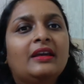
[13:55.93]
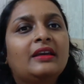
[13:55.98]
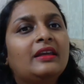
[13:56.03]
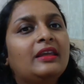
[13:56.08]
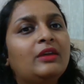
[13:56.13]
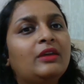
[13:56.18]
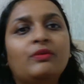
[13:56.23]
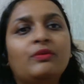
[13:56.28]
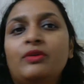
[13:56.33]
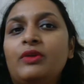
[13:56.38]

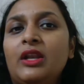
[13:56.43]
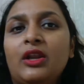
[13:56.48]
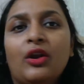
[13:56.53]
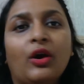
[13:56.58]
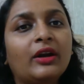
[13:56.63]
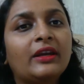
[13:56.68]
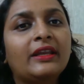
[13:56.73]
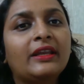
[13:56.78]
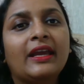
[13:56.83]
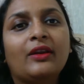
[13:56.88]
you will
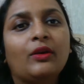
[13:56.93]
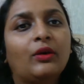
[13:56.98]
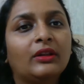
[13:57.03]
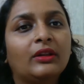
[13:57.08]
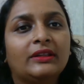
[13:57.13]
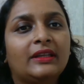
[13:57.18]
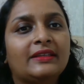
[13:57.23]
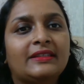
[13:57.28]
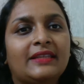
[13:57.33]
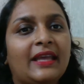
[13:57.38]
not get all
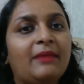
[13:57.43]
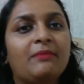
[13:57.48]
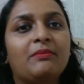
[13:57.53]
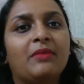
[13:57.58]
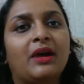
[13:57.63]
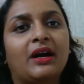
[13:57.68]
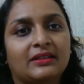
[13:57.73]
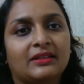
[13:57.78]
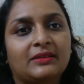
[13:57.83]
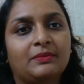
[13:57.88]
the same
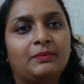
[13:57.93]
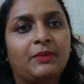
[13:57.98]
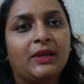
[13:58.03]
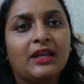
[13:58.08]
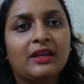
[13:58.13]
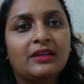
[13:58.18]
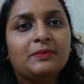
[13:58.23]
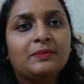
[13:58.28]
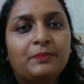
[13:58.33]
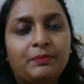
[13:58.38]
marks,
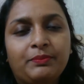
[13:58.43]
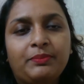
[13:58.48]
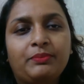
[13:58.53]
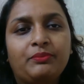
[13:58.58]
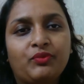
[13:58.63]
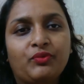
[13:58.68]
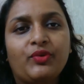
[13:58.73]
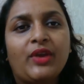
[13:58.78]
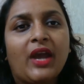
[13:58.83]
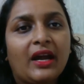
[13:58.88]
because
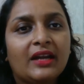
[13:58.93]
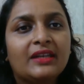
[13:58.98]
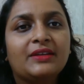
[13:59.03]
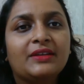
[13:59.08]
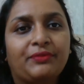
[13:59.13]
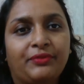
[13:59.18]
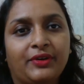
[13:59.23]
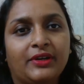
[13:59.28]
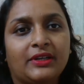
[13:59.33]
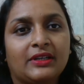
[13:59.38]
we are
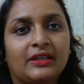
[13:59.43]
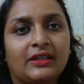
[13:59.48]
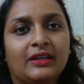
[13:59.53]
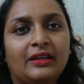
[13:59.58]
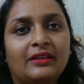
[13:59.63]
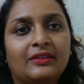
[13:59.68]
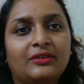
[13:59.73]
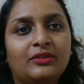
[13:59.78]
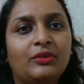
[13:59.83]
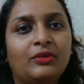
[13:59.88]
different.
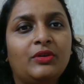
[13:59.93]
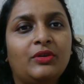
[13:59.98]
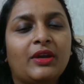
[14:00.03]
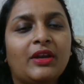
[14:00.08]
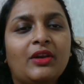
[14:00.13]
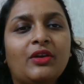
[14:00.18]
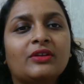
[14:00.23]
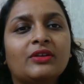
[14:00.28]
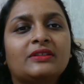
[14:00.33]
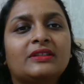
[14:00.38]
So you
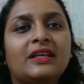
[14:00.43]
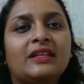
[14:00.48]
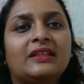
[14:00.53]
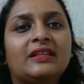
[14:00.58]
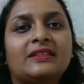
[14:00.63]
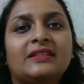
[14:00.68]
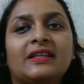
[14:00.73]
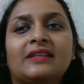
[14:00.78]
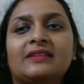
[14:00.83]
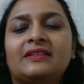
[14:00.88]
cannot say
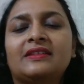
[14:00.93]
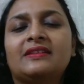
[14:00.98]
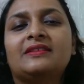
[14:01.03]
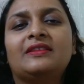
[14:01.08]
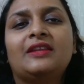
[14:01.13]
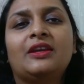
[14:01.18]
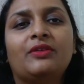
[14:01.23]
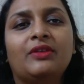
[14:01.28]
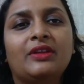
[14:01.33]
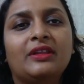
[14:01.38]
the justice
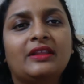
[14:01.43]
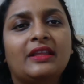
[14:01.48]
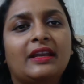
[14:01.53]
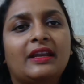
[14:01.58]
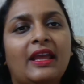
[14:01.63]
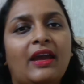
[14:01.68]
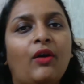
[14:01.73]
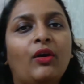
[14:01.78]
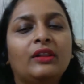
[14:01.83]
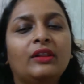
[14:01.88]
theory
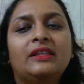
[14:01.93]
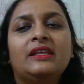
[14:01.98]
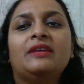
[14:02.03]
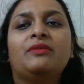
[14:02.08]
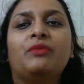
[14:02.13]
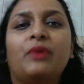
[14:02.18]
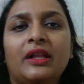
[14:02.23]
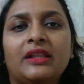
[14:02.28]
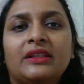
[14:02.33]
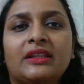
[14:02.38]
that all the
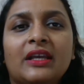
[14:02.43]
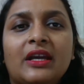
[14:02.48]
wealth